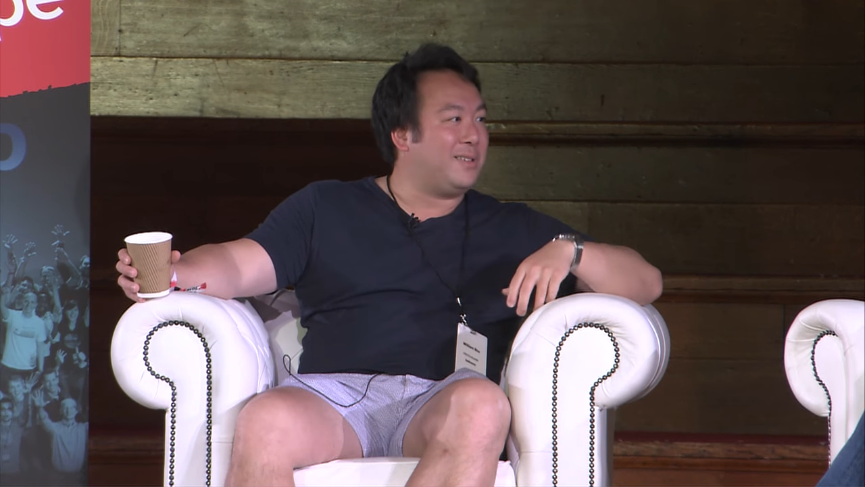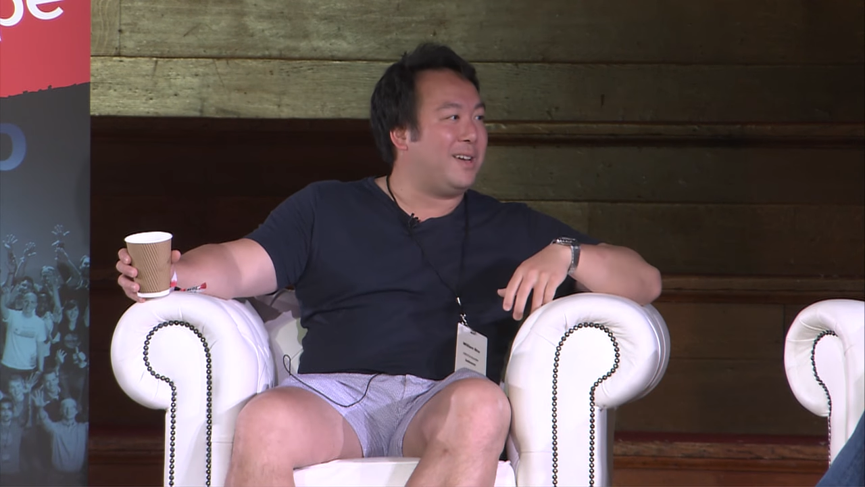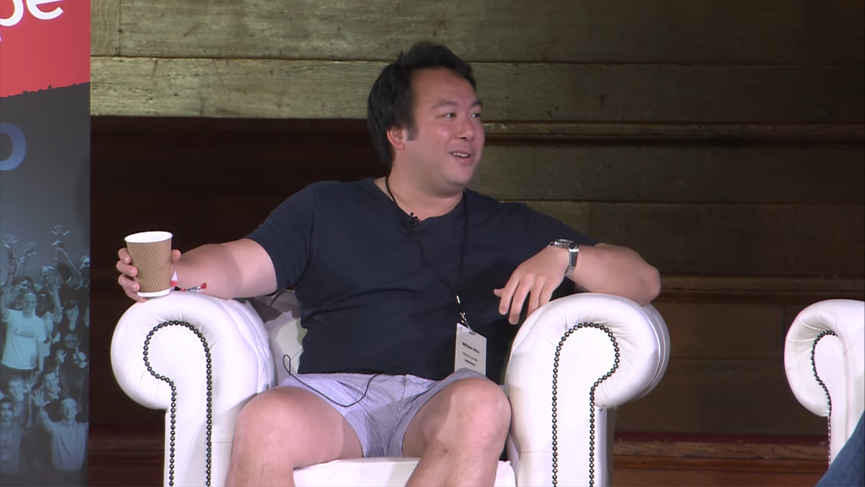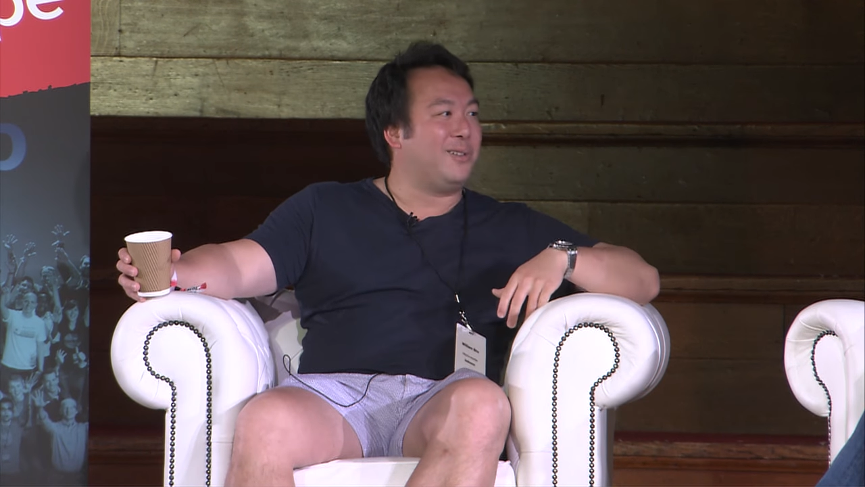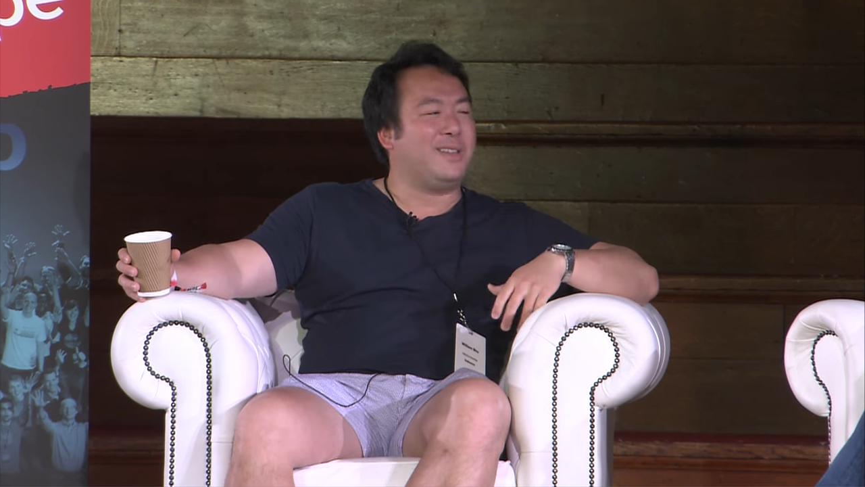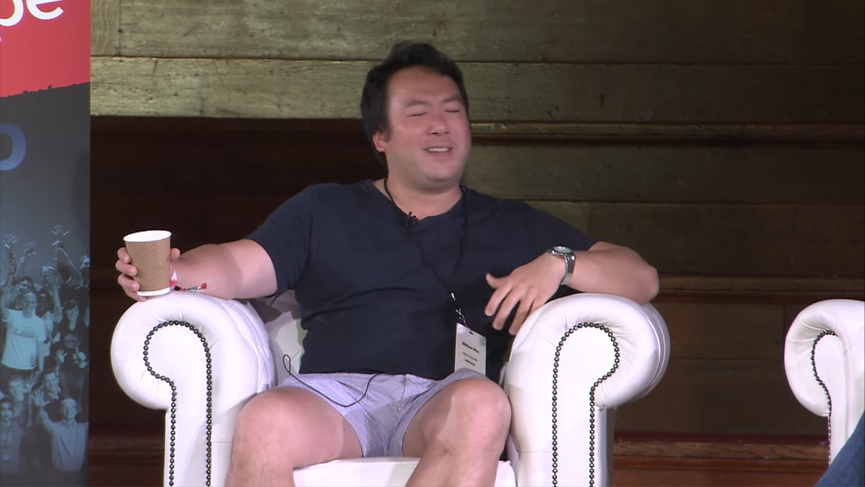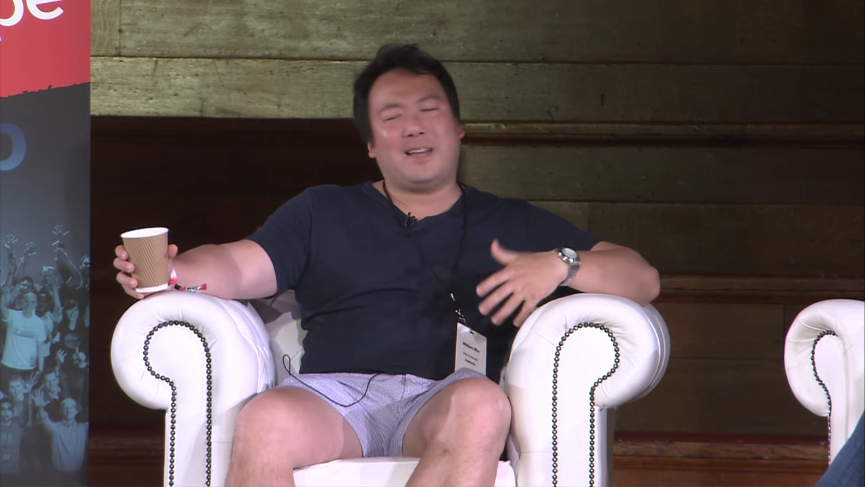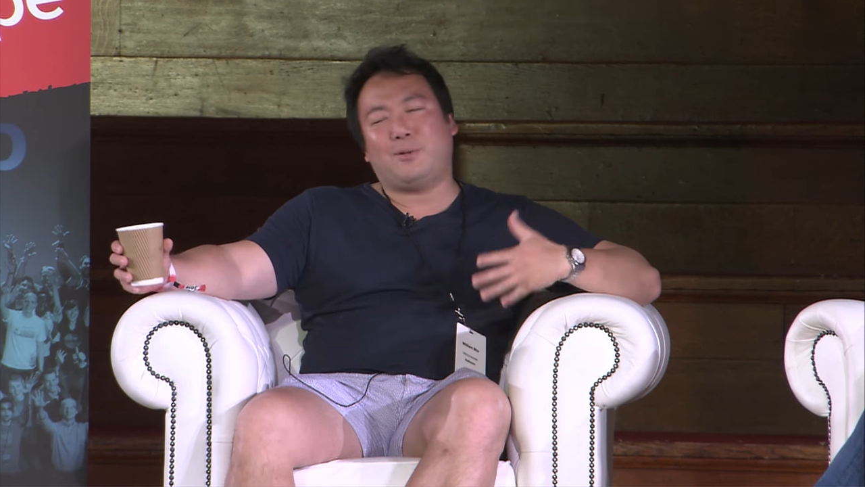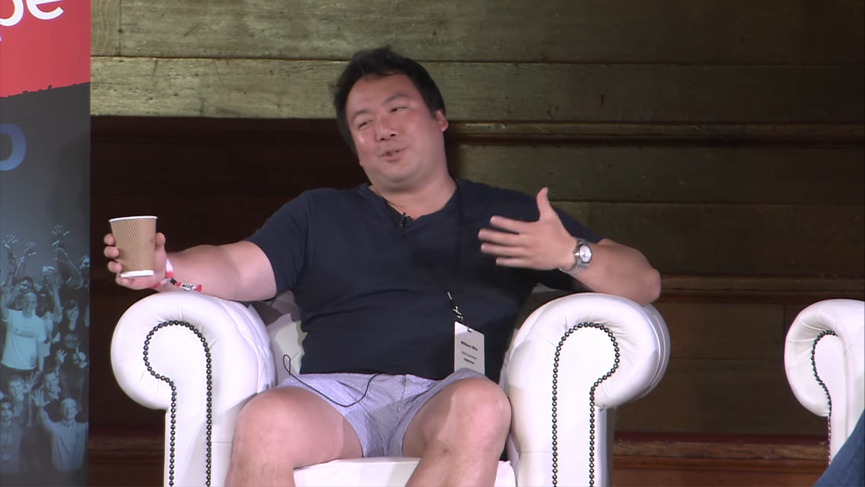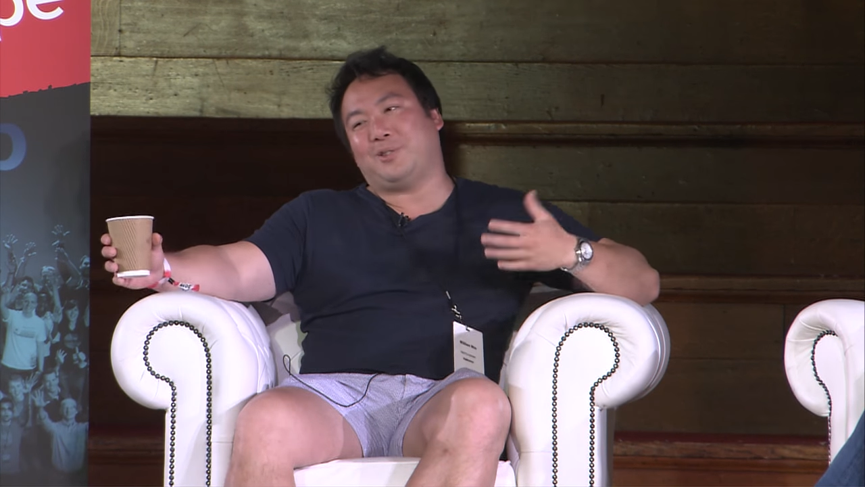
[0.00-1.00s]
tail, and then
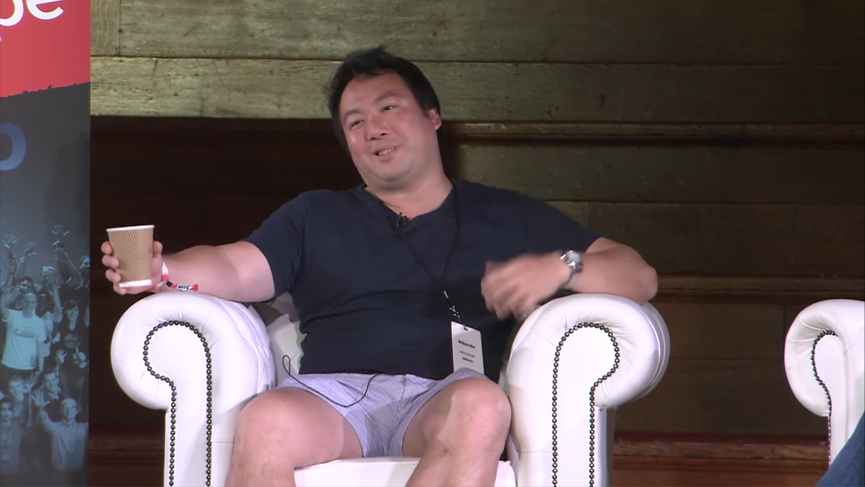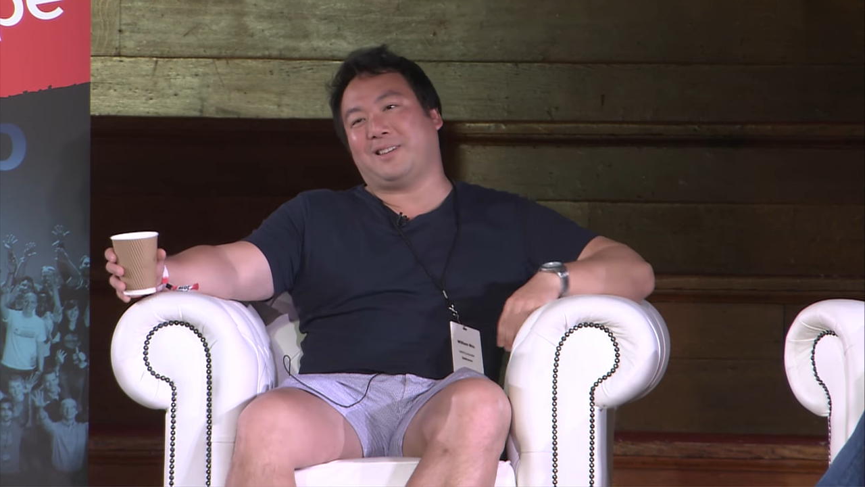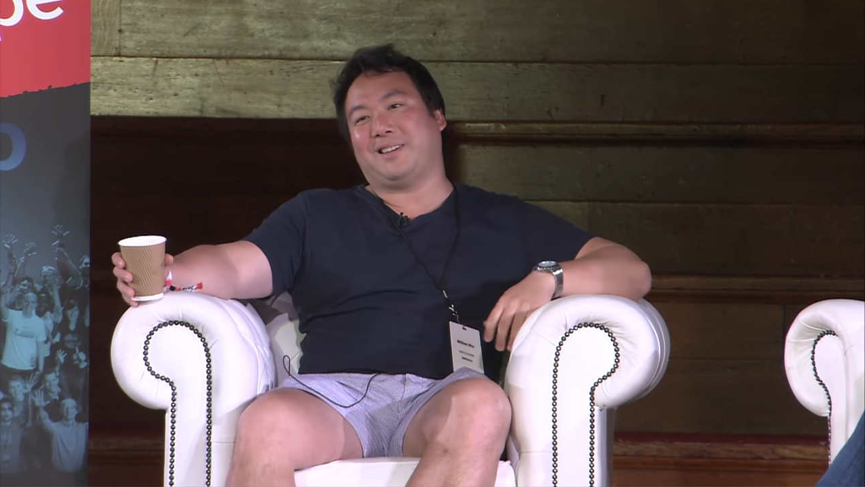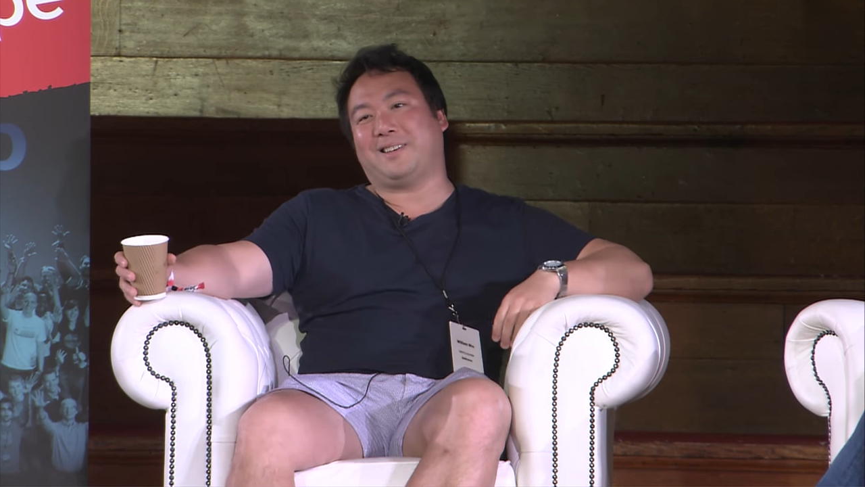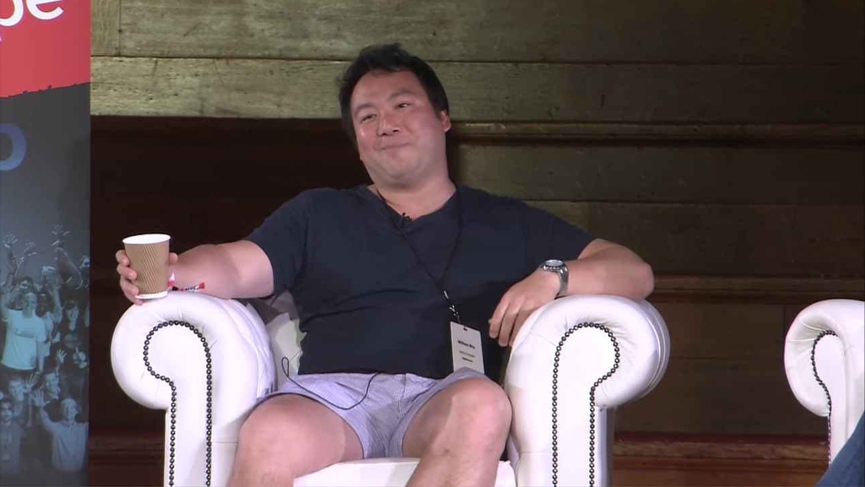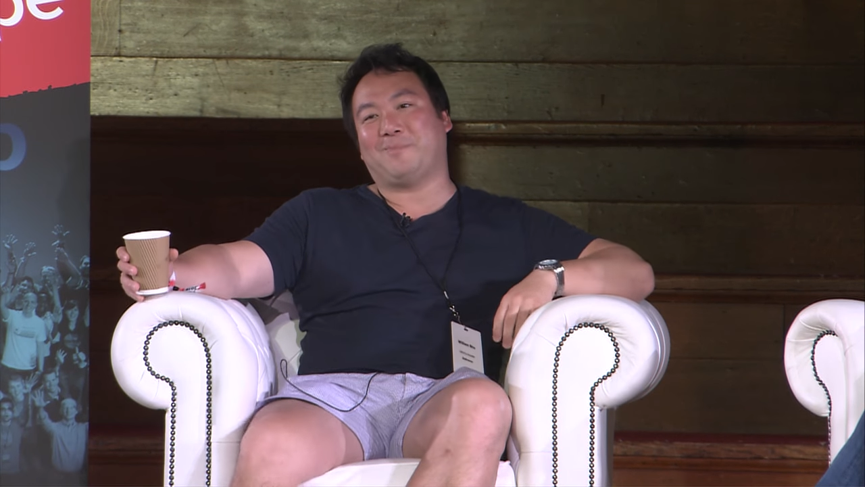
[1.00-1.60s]
I was just like,